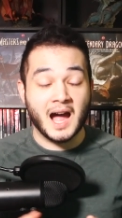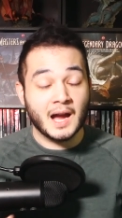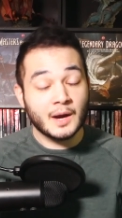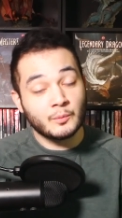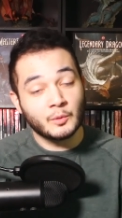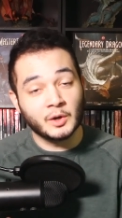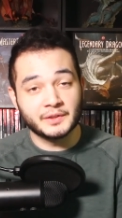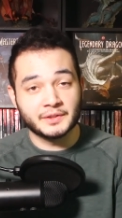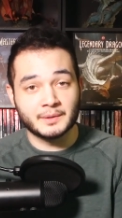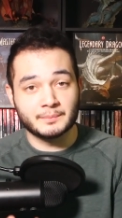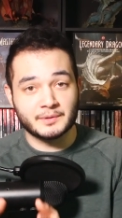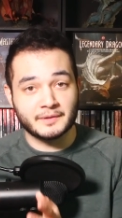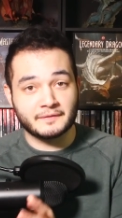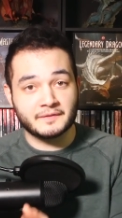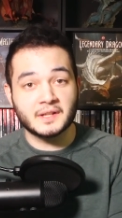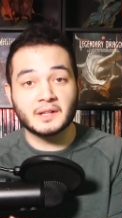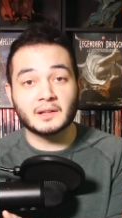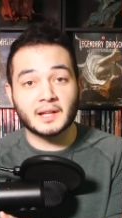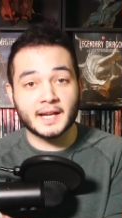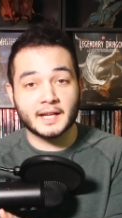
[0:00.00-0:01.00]
I want them to
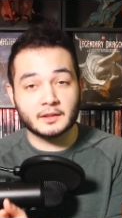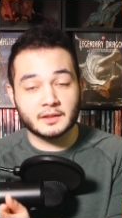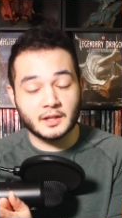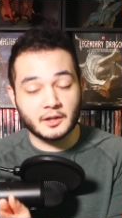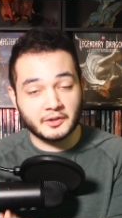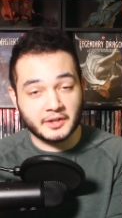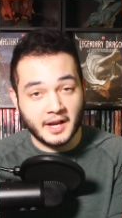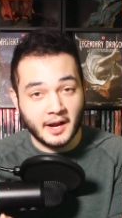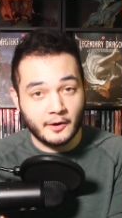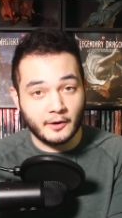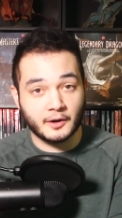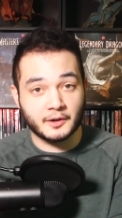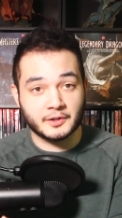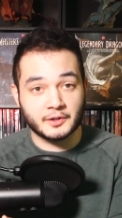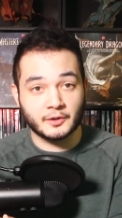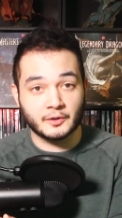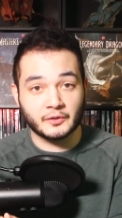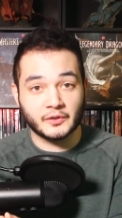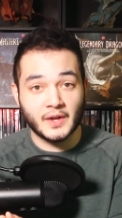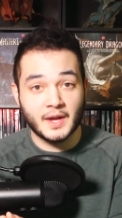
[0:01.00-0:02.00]
feel like their
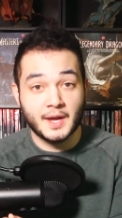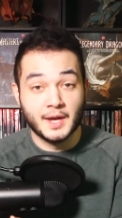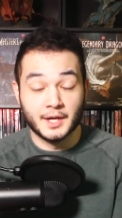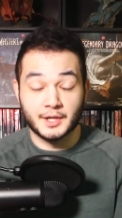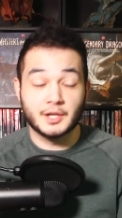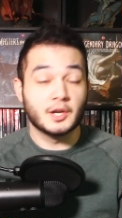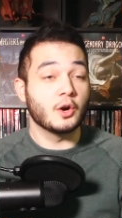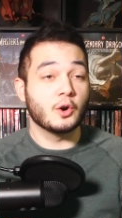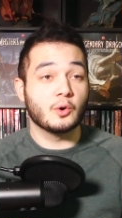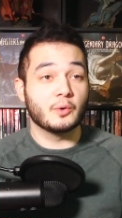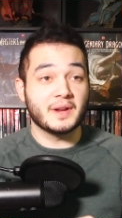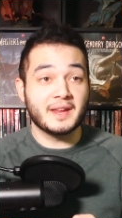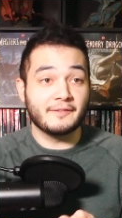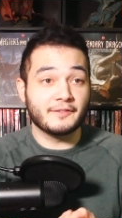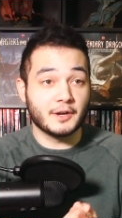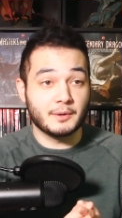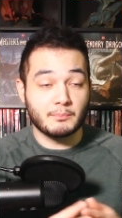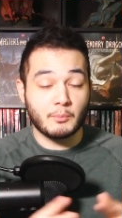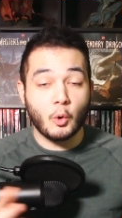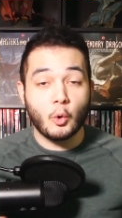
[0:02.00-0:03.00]
characters know
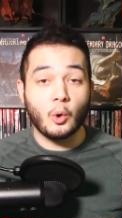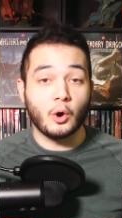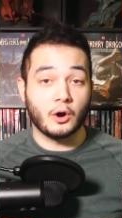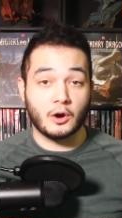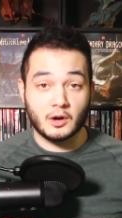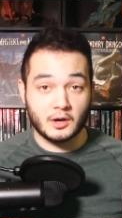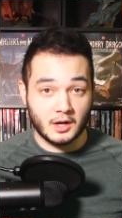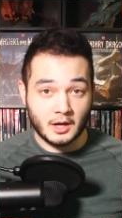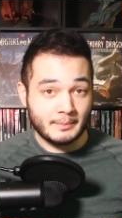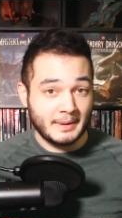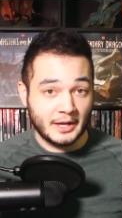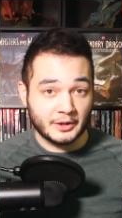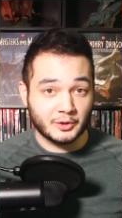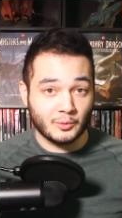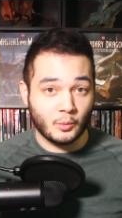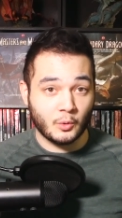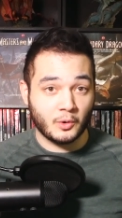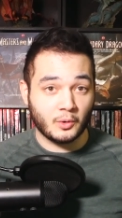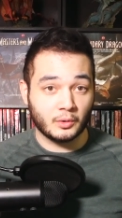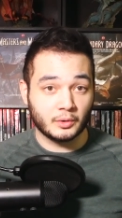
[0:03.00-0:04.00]
even more about
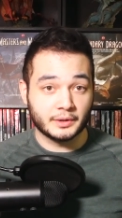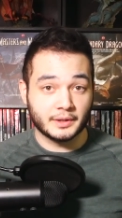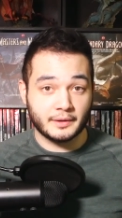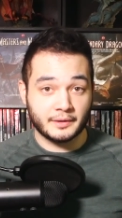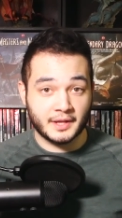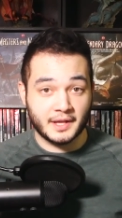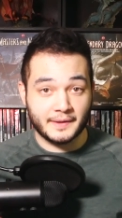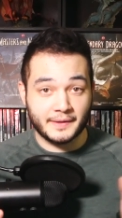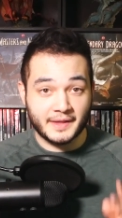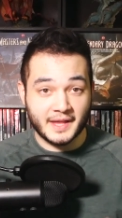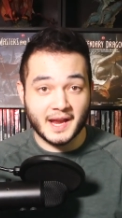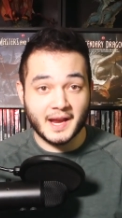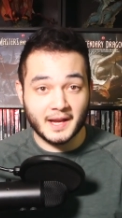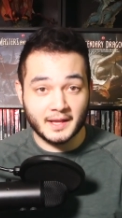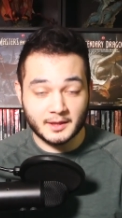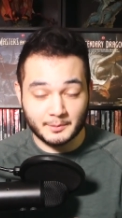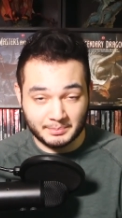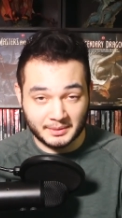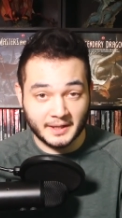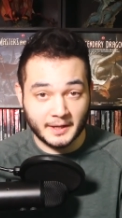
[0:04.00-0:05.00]
the world than
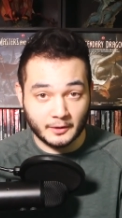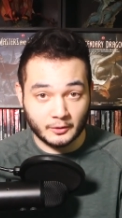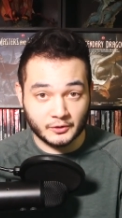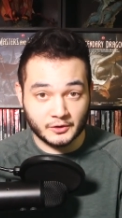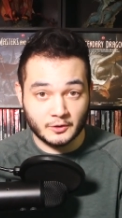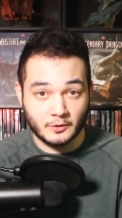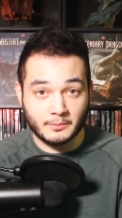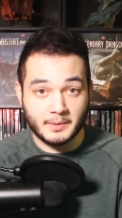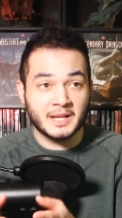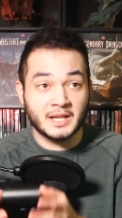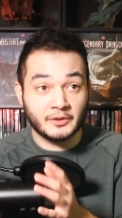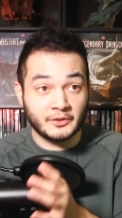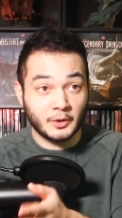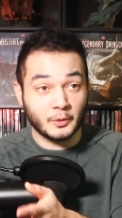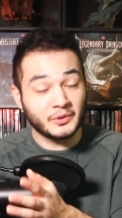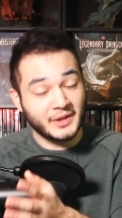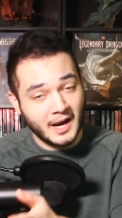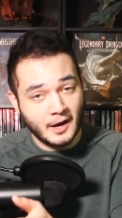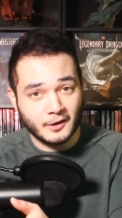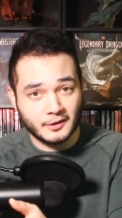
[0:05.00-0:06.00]
they, the players, do because
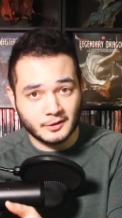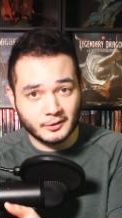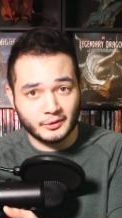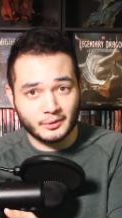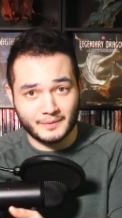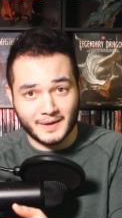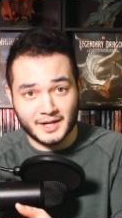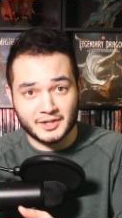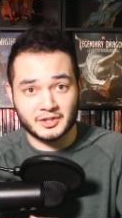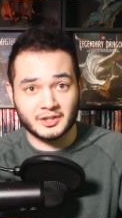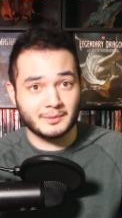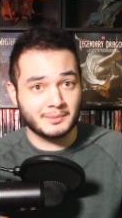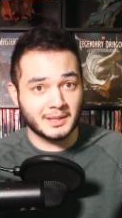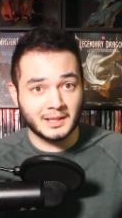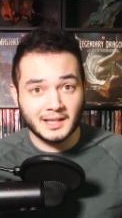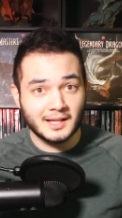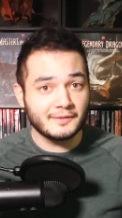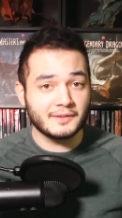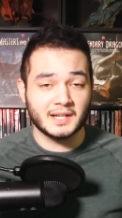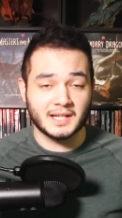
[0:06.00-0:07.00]
those those characters have actually
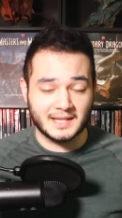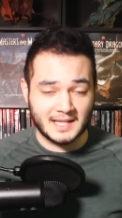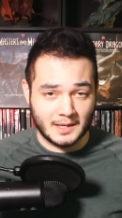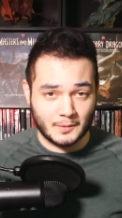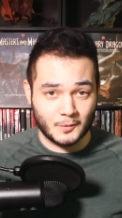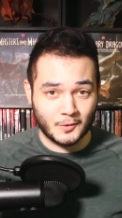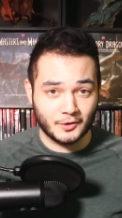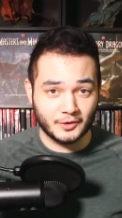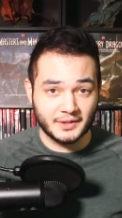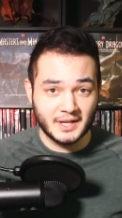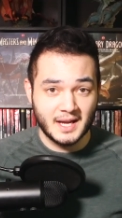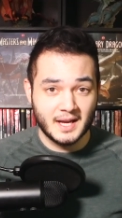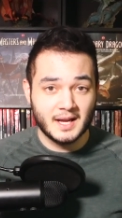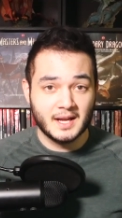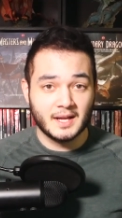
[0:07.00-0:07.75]
been living in that world.